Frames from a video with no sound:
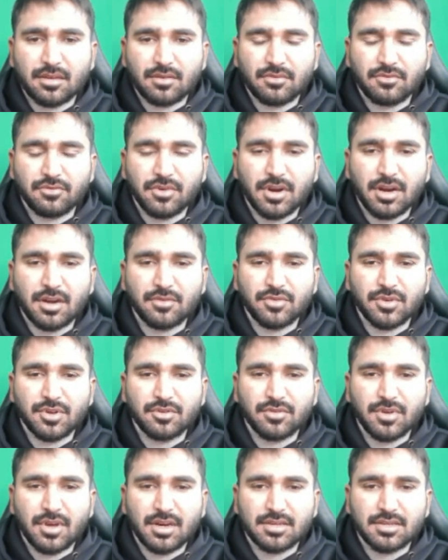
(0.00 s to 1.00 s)
find
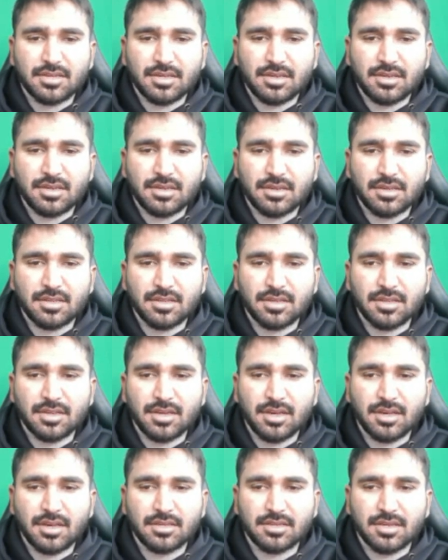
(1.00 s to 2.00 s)
frequency in the
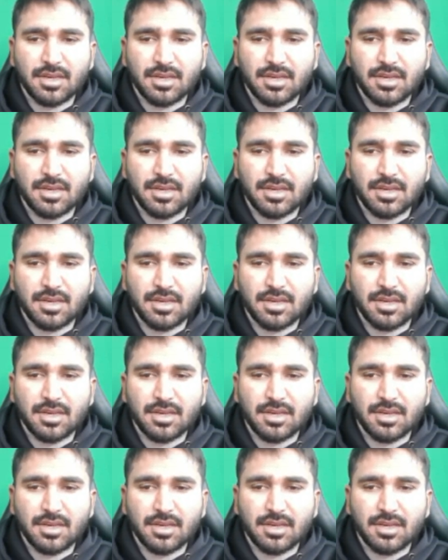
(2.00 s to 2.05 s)
range